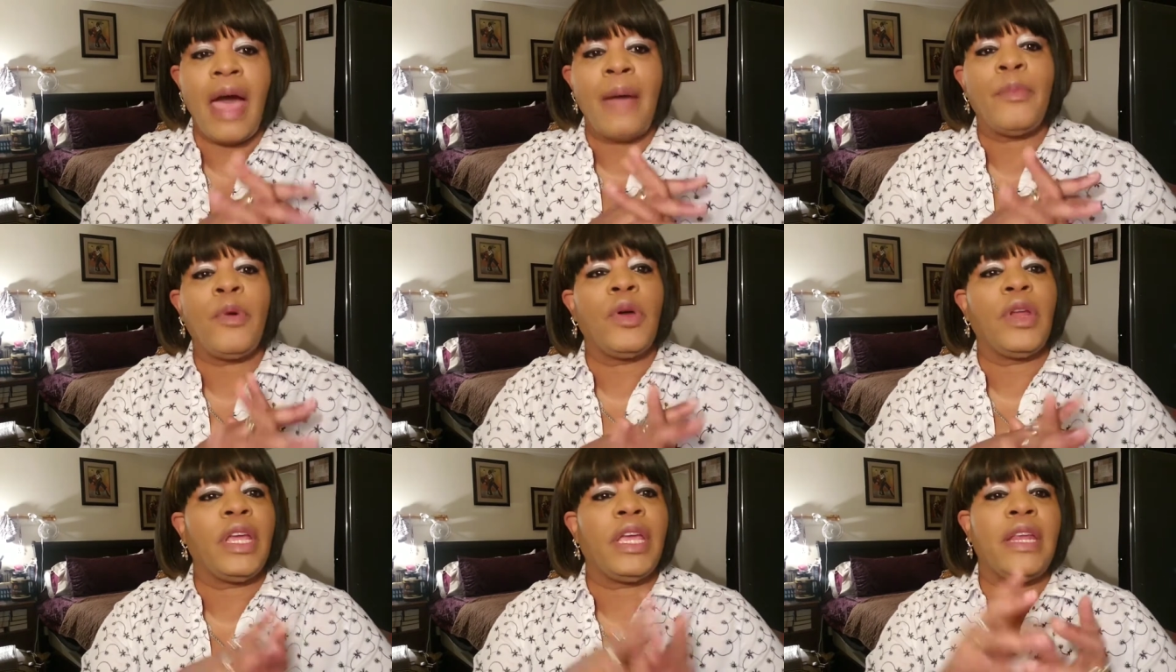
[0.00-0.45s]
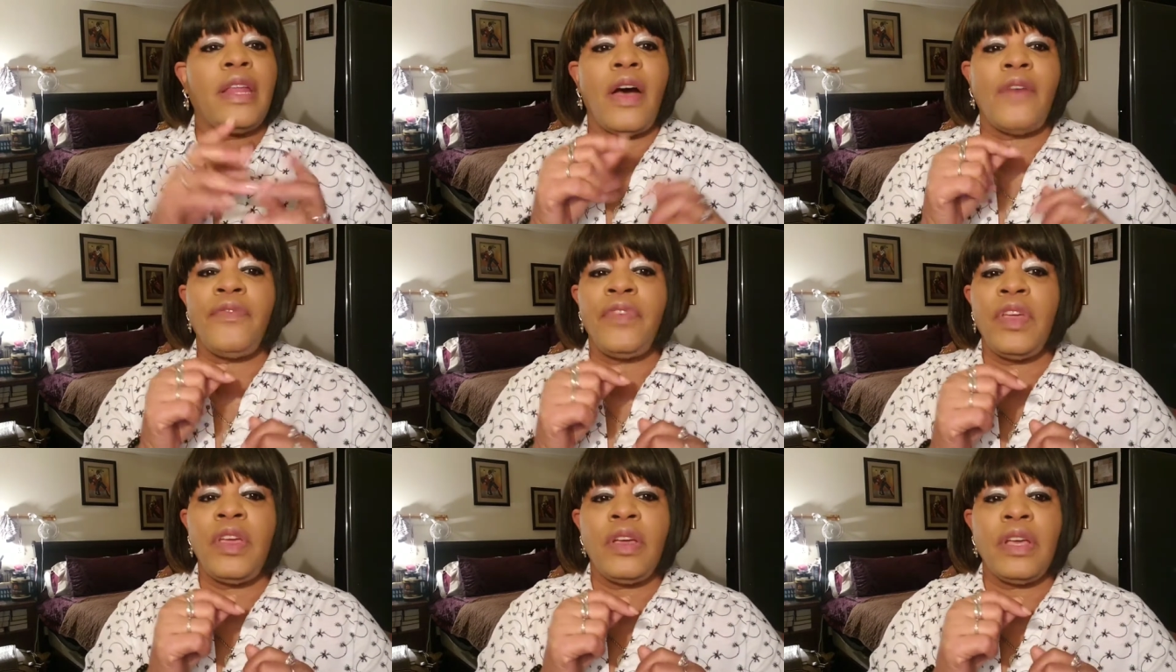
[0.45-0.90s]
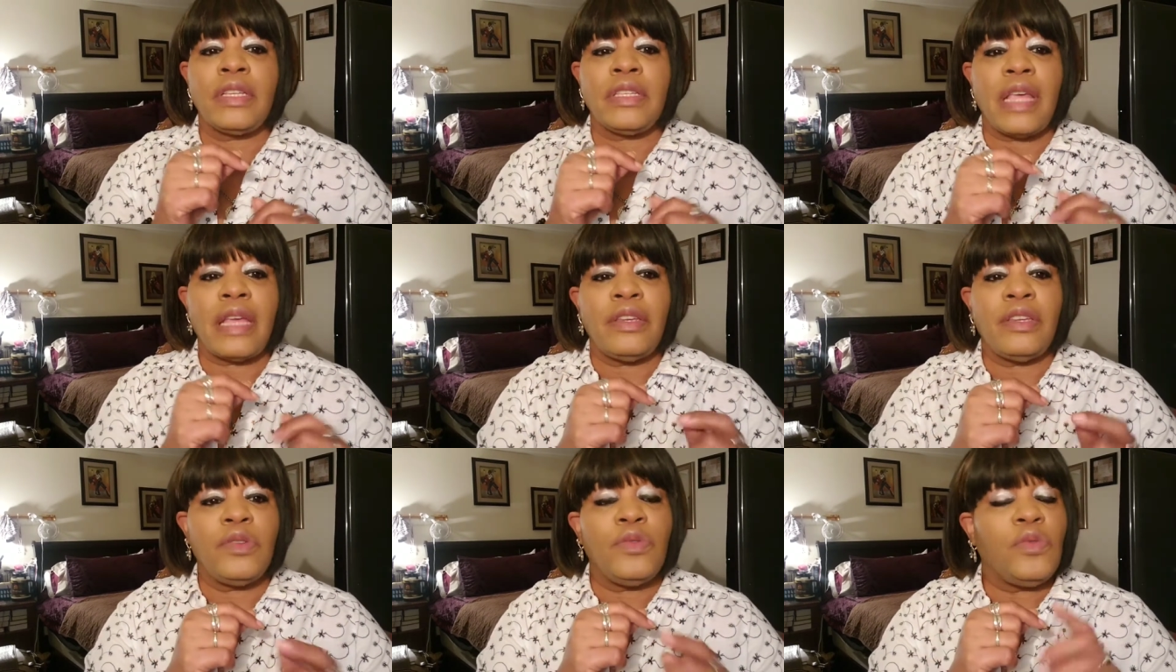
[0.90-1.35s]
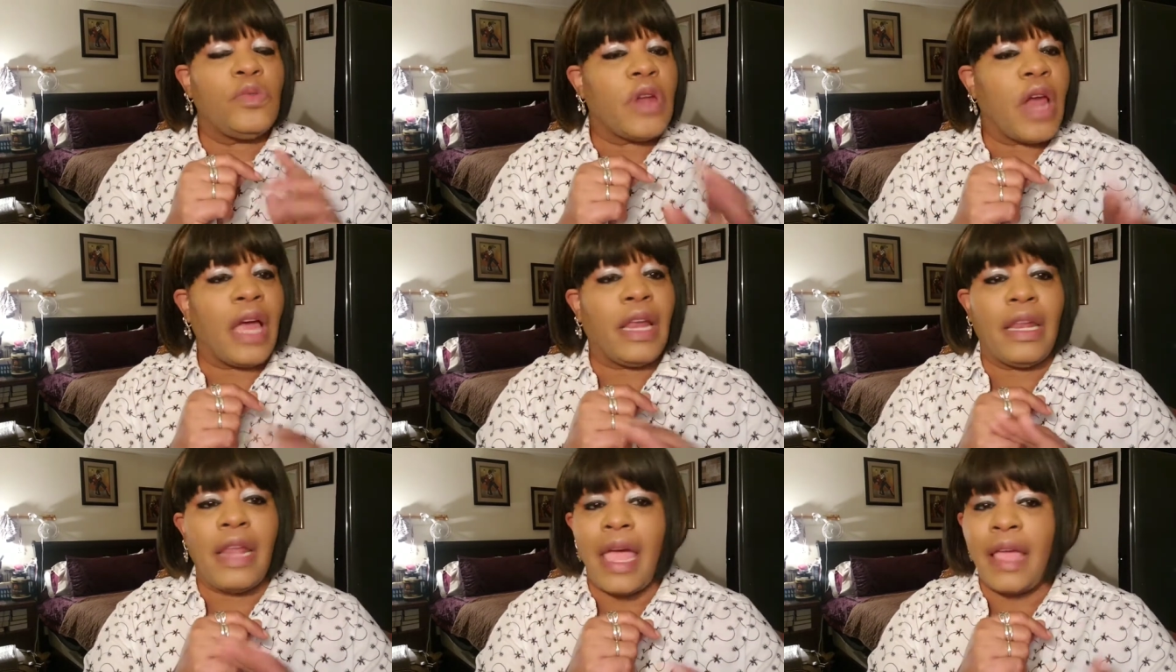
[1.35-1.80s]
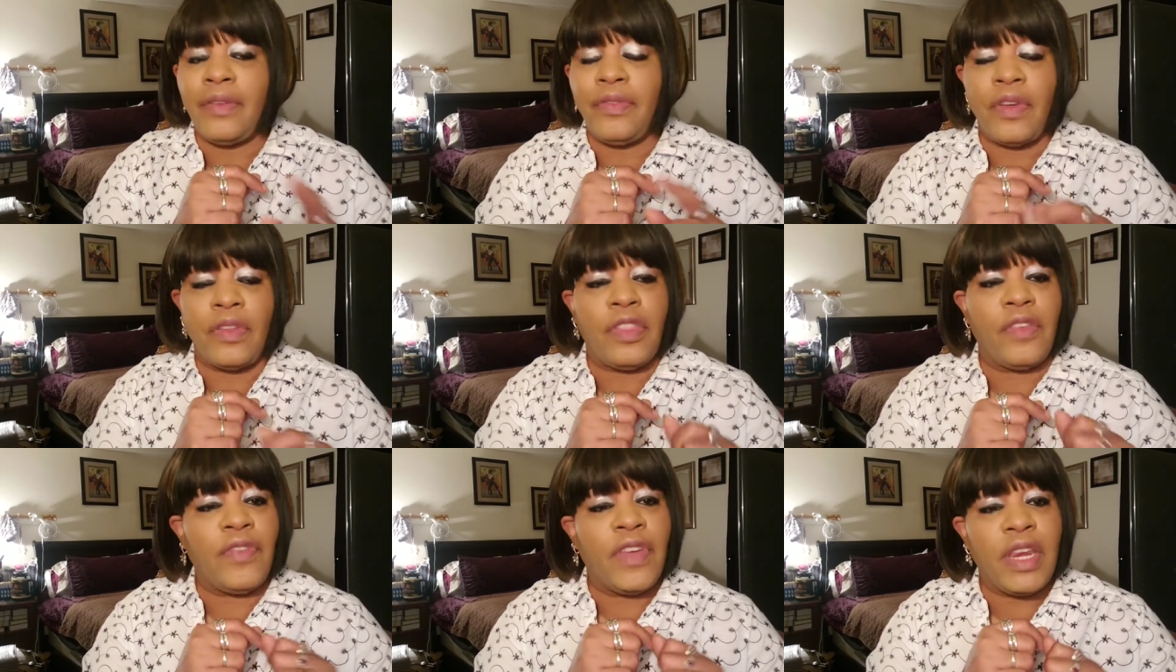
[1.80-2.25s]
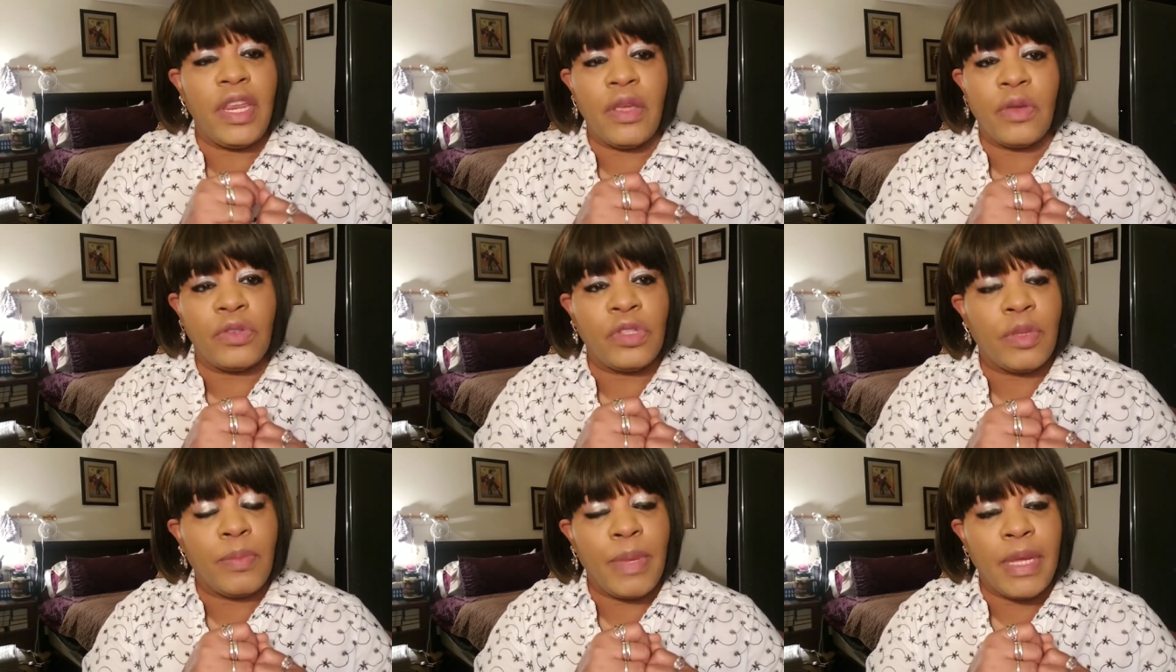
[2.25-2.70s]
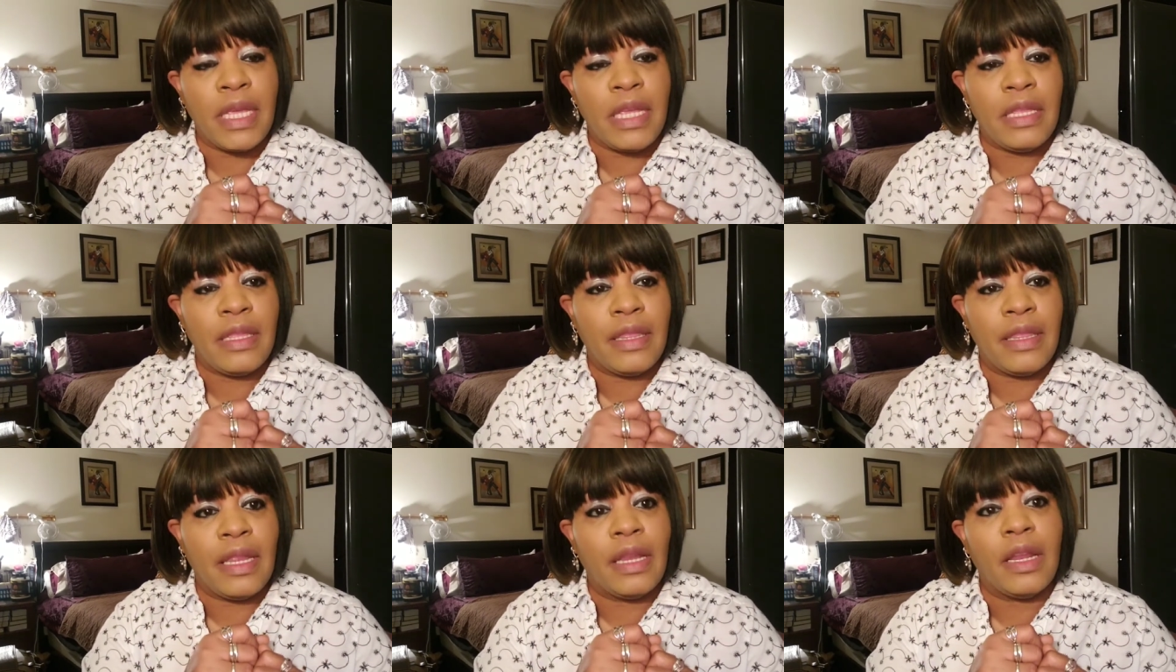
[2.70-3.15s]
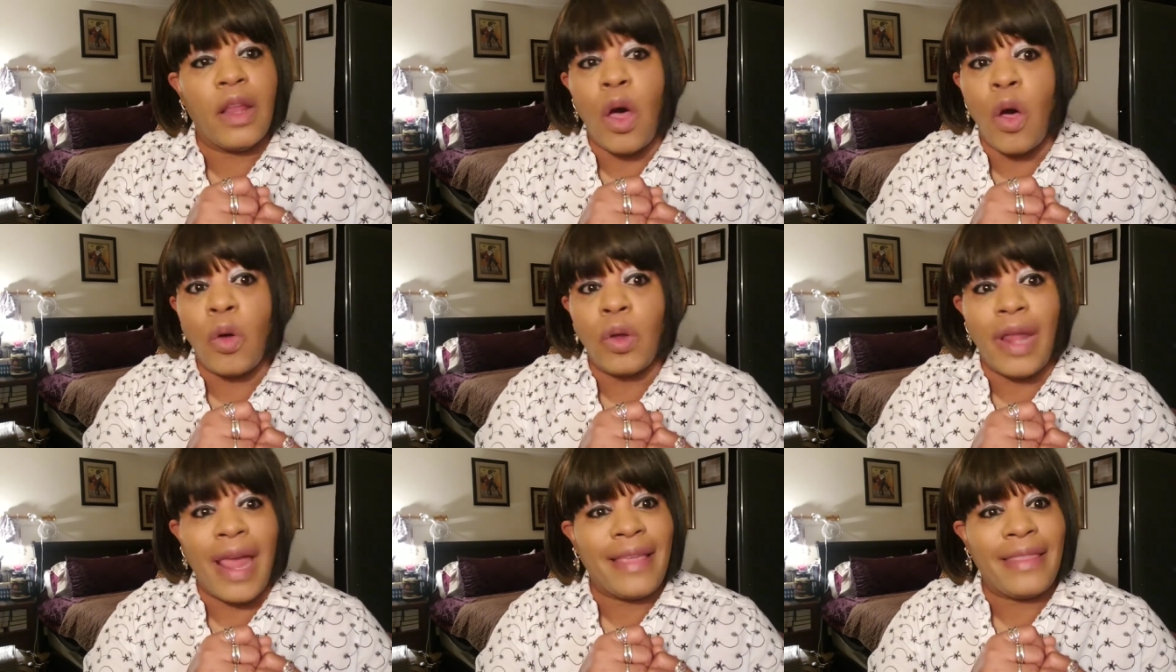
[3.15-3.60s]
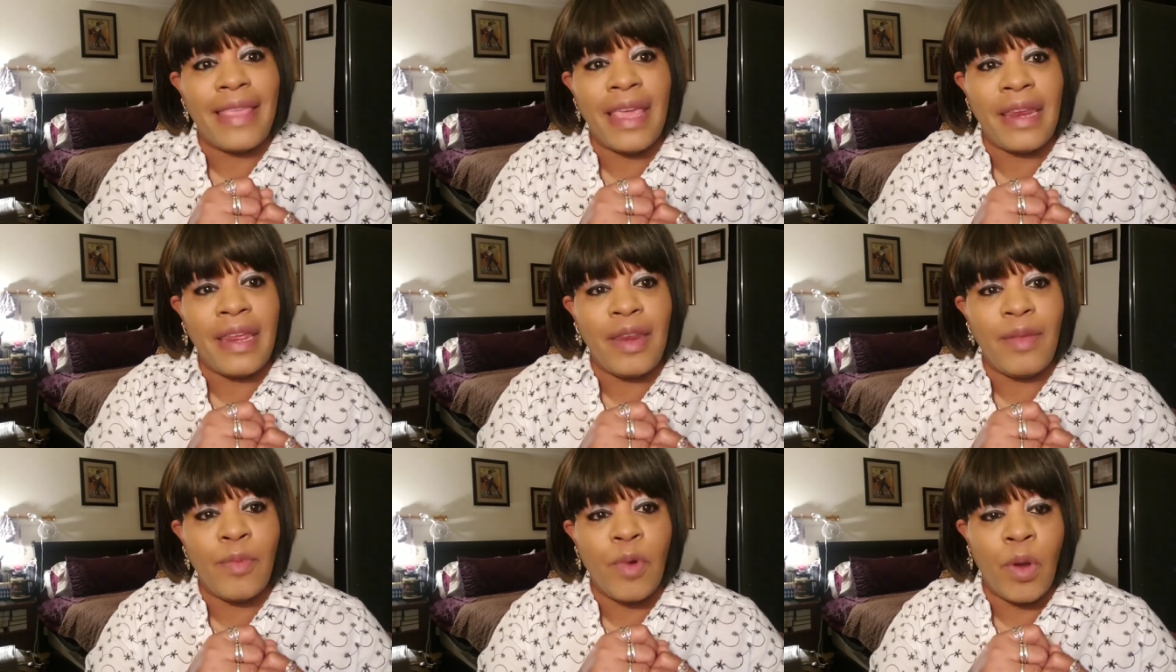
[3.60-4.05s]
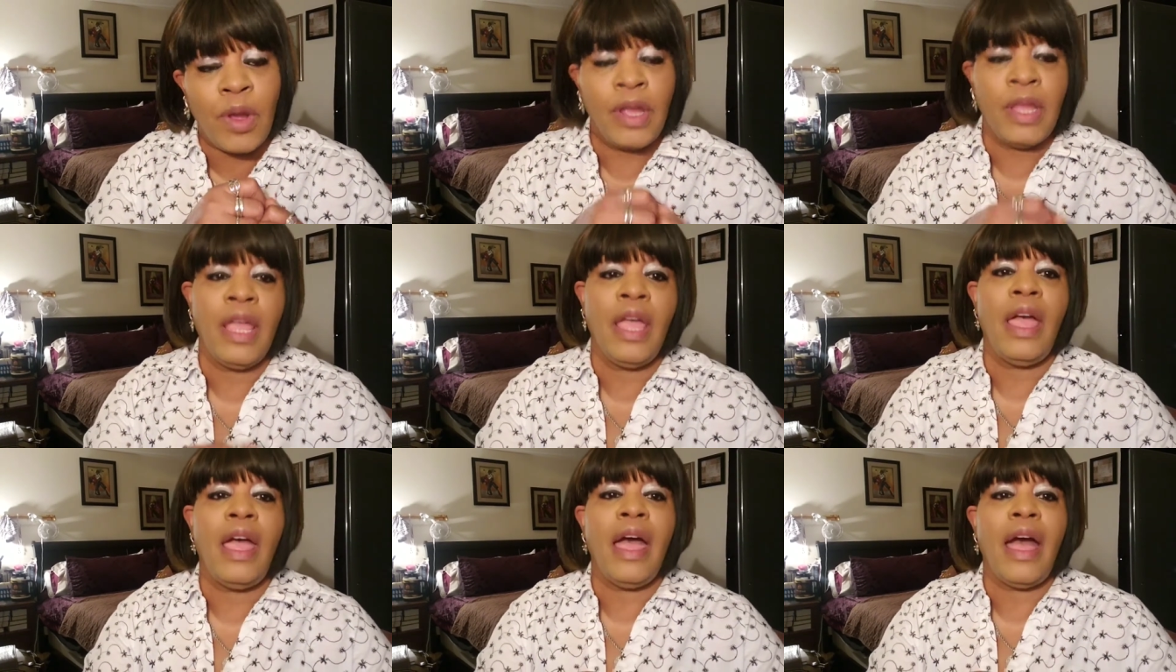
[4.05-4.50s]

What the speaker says: I'm going to get off here because I do not like for the videos to be long like that anymore.